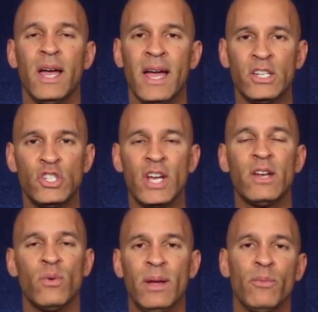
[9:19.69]
and
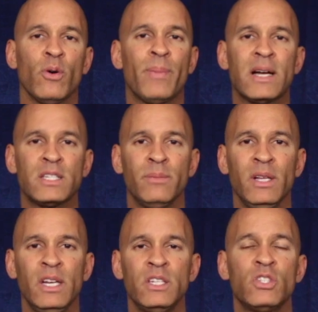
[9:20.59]
generate more
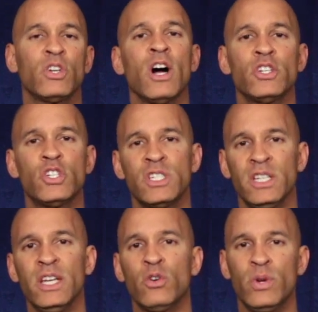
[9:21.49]
possibilities to
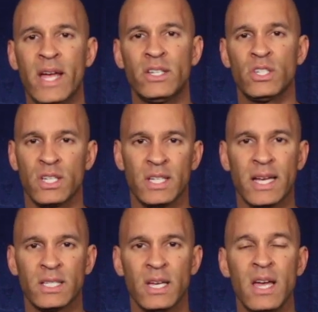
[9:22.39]
consciously create
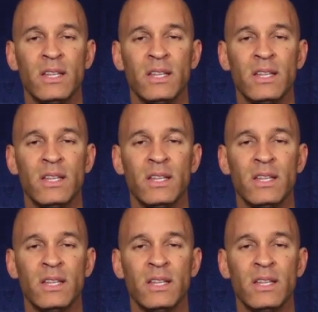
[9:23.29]
success.